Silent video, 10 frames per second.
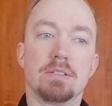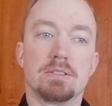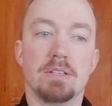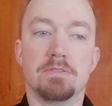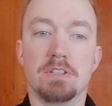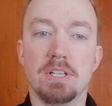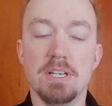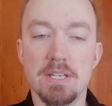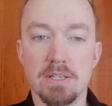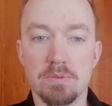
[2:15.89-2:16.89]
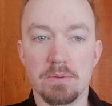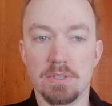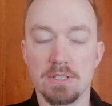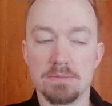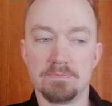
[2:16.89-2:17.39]
definitely
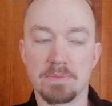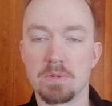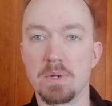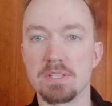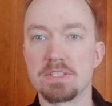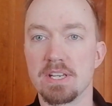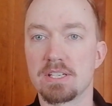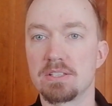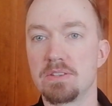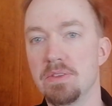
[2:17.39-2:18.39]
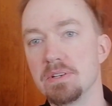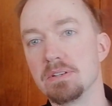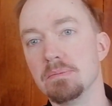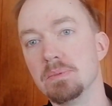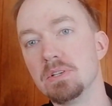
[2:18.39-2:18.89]
um, ransacked the
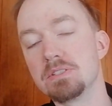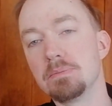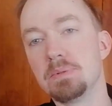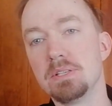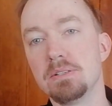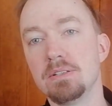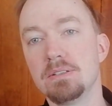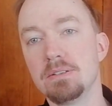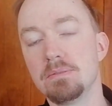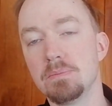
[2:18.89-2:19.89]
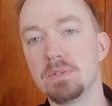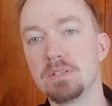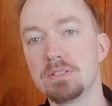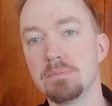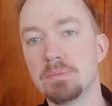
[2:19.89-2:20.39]
municipal
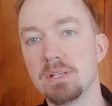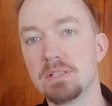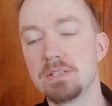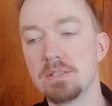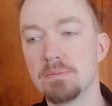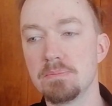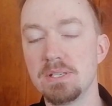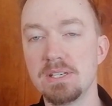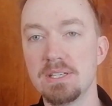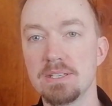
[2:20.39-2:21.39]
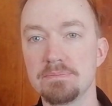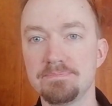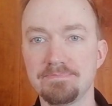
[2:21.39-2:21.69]
municipality building,